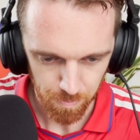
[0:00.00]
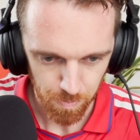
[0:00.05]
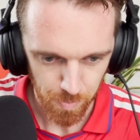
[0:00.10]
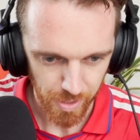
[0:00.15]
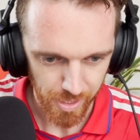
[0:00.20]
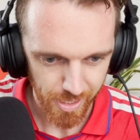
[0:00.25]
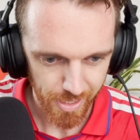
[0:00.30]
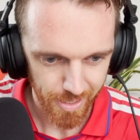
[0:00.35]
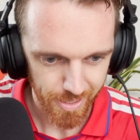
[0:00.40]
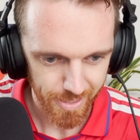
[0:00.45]

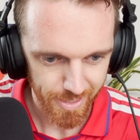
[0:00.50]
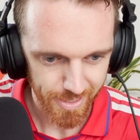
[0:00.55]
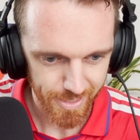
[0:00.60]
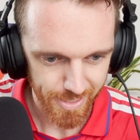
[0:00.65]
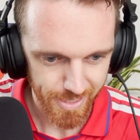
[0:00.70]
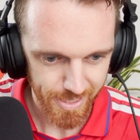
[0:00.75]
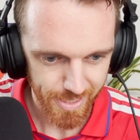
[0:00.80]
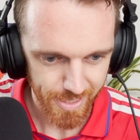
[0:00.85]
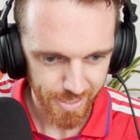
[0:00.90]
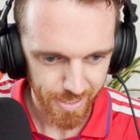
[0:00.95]

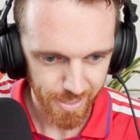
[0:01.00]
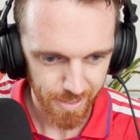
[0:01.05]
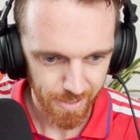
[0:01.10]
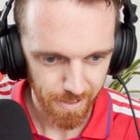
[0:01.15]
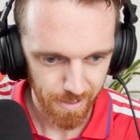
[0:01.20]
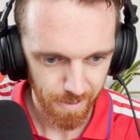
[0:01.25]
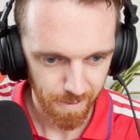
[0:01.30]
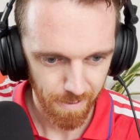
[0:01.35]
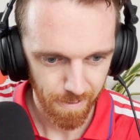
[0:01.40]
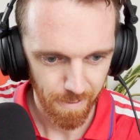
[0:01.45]
because
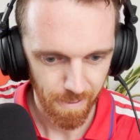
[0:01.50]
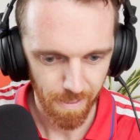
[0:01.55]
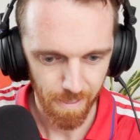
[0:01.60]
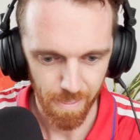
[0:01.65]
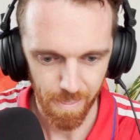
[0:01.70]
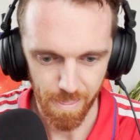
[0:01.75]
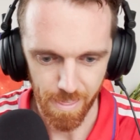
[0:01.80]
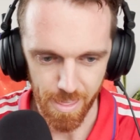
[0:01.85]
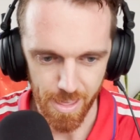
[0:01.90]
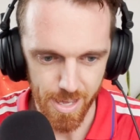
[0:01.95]

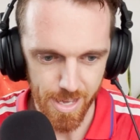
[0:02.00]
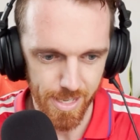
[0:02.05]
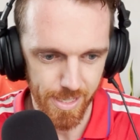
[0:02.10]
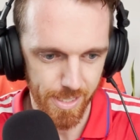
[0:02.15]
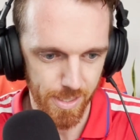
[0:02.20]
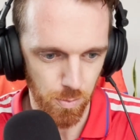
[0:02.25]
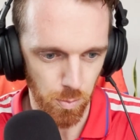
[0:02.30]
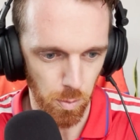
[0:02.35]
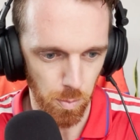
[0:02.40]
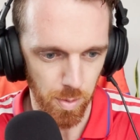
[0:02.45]

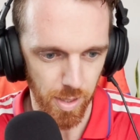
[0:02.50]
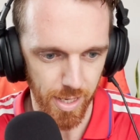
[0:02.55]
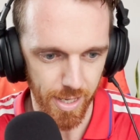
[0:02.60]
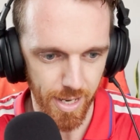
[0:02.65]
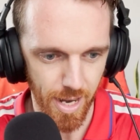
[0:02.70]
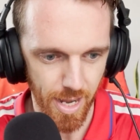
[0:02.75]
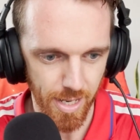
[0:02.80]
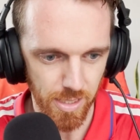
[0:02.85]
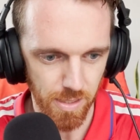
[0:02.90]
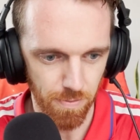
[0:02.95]
this will be a
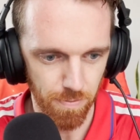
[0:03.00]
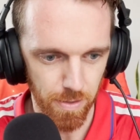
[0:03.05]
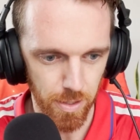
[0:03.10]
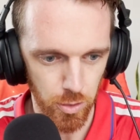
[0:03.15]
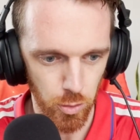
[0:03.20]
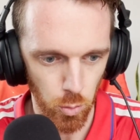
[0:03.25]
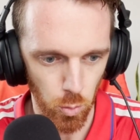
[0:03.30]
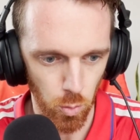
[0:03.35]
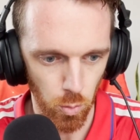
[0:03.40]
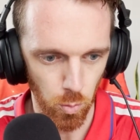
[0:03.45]
nice
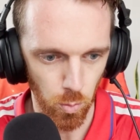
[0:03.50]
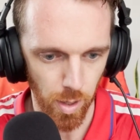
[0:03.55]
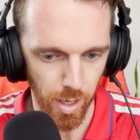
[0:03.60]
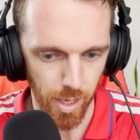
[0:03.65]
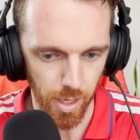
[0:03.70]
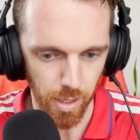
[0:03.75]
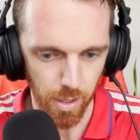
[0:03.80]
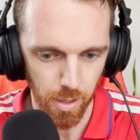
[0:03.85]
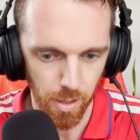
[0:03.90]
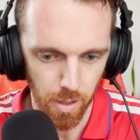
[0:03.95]
visual
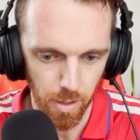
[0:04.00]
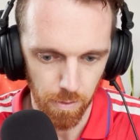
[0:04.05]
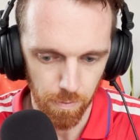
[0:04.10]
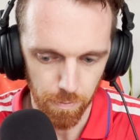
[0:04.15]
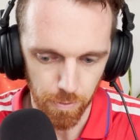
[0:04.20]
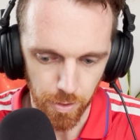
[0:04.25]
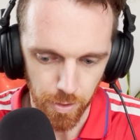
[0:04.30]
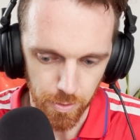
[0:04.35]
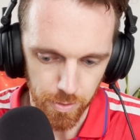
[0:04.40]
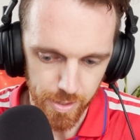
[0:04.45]
way
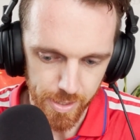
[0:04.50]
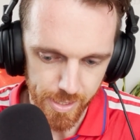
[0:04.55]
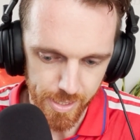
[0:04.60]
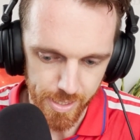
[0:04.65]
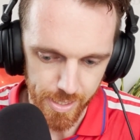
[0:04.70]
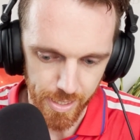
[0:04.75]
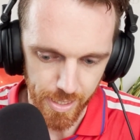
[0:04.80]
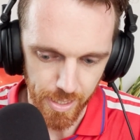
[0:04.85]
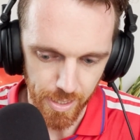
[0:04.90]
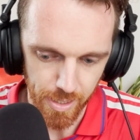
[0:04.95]
for you to
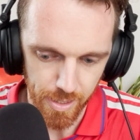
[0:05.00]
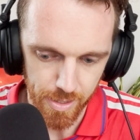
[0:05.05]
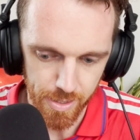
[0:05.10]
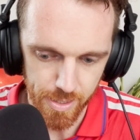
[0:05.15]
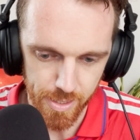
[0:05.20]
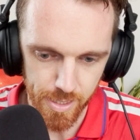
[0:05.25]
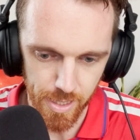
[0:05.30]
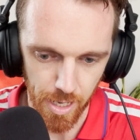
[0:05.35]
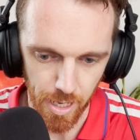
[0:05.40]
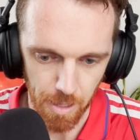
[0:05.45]
see the
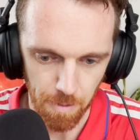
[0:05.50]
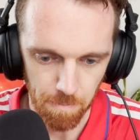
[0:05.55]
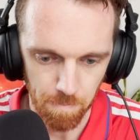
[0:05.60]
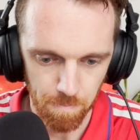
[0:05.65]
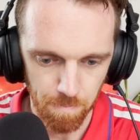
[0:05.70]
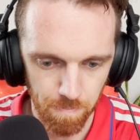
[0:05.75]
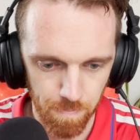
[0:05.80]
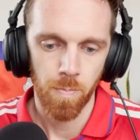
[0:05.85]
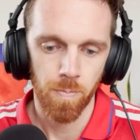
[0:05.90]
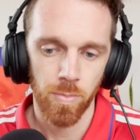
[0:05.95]
city.
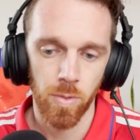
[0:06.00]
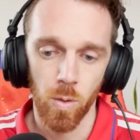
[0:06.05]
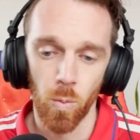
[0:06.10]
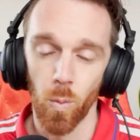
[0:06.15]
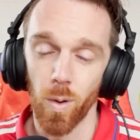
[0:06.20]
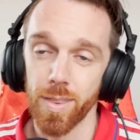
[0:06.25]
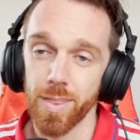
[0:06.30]
One